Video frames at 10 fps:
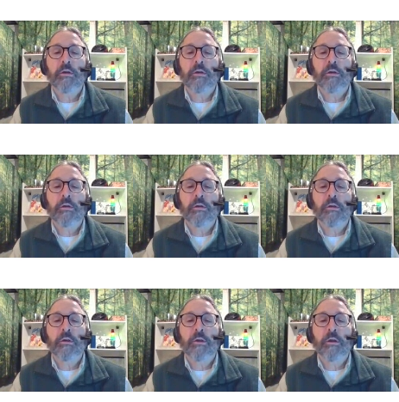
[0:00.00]

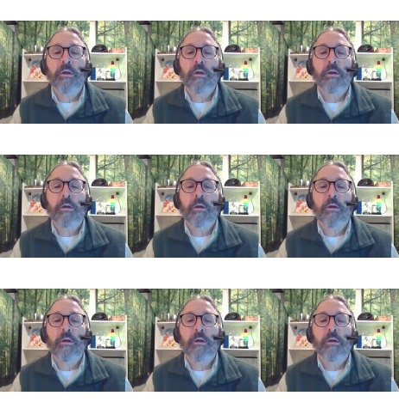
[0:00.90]

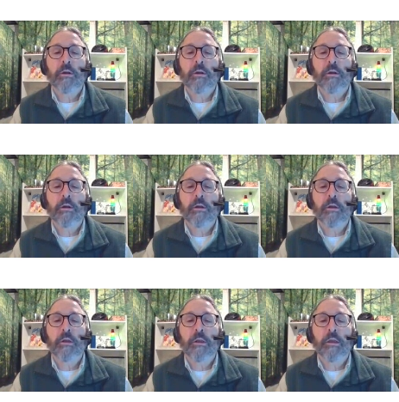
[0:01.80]

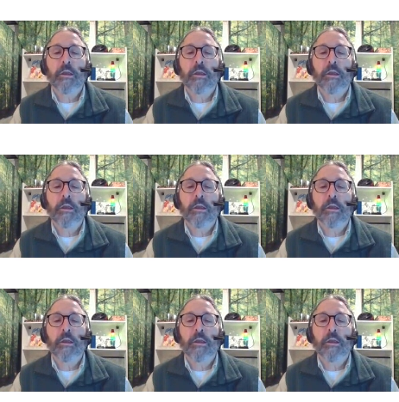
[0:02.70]
No one is speaking in this clip.